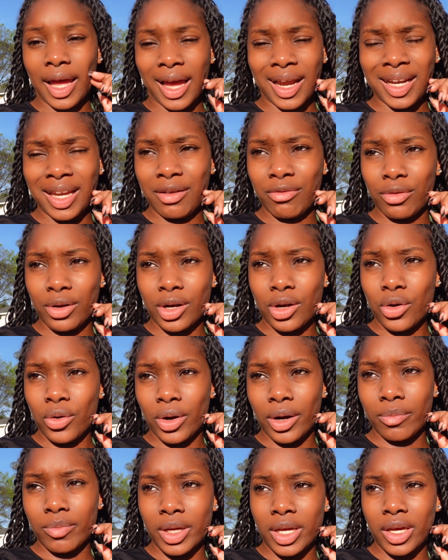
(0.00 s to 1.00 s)
I didn't even
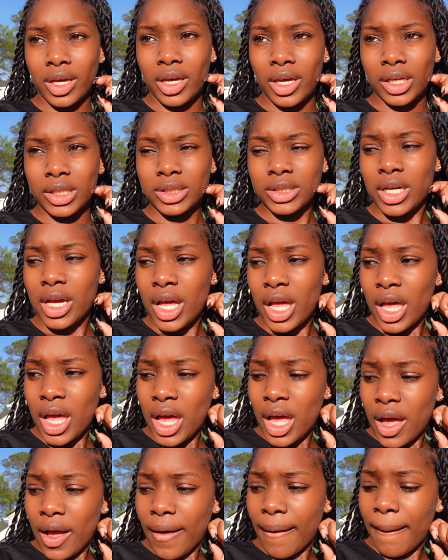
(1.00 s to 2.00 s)
record because
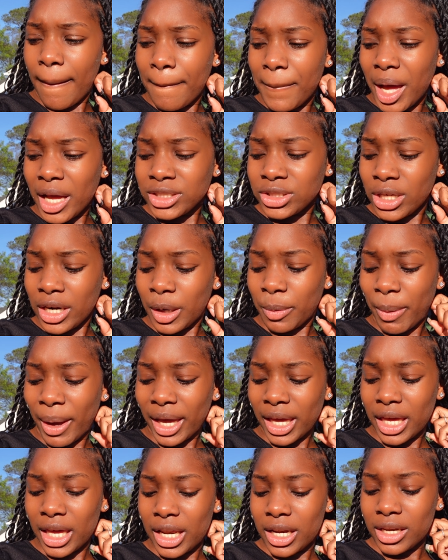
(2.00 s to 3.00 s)
um I started
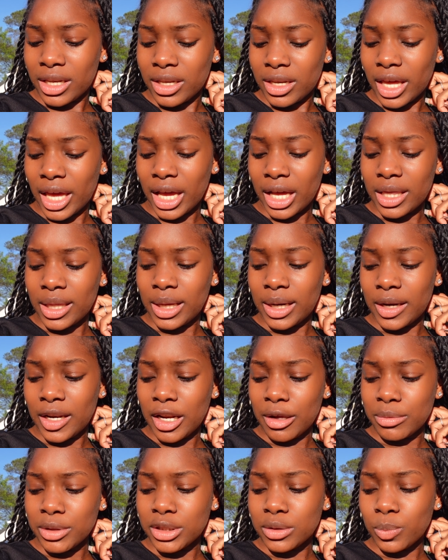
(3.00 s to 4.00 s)
packing and cleaning
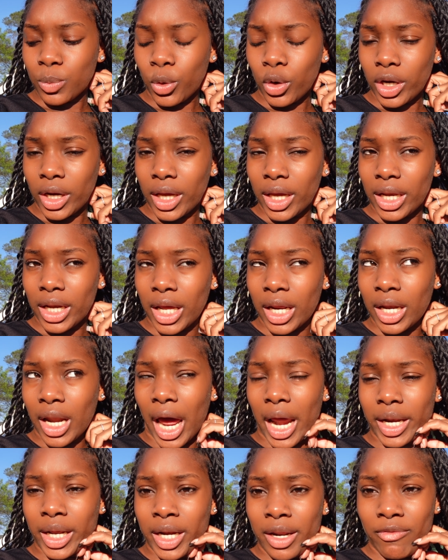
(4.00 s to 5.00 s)
up this morning and
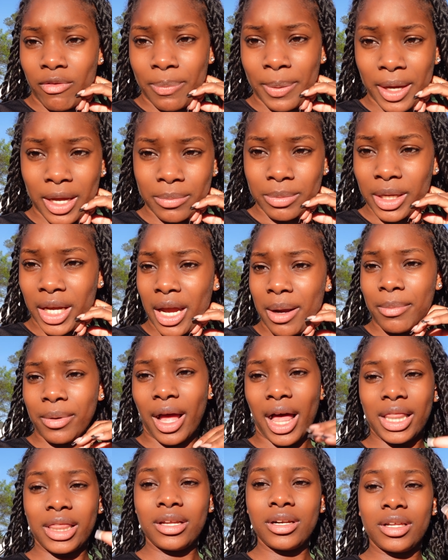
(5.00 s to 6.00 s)
I didn't even pick up the camera.
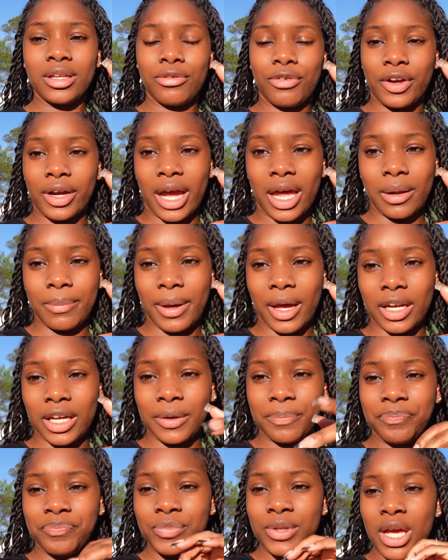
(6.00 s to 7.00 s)
I literally forgot about it.
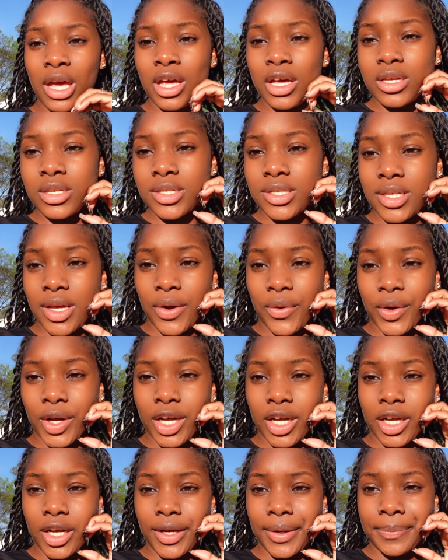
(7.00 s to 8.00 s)
So
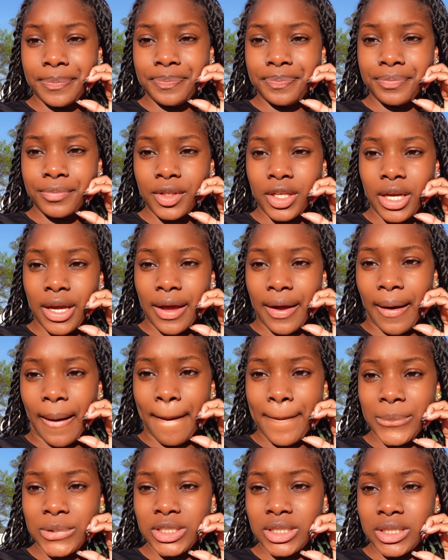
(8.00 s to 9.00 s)
um yeah,
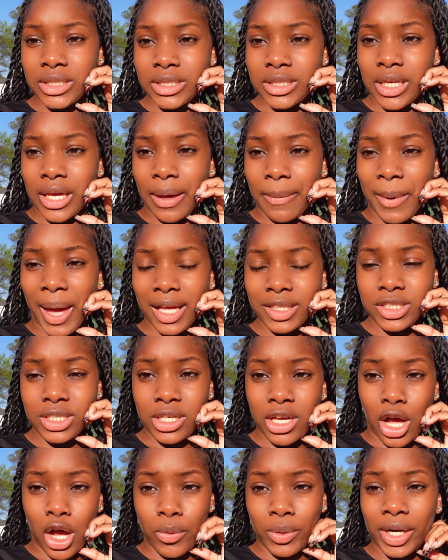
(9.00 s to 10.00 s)
I'm just get back to
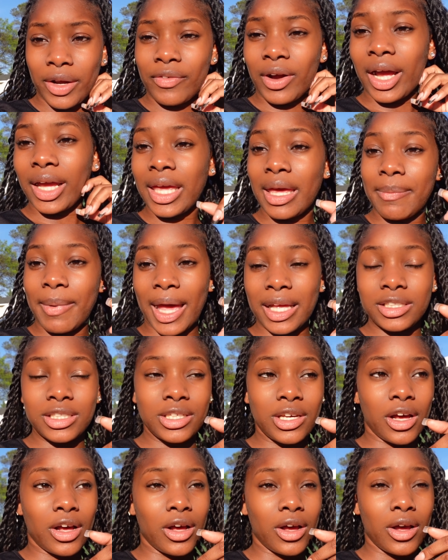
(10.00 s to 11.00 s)
y'all whenever I get back to
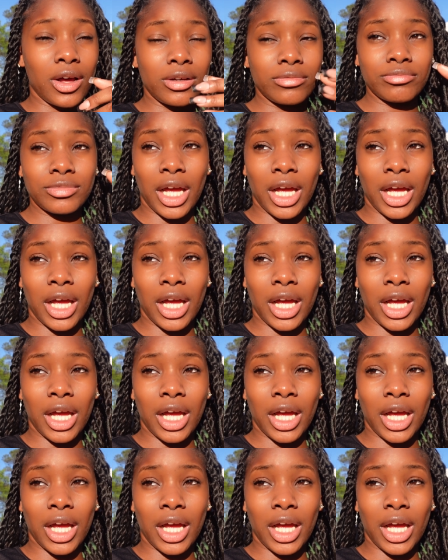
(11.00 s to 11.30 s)
y'all.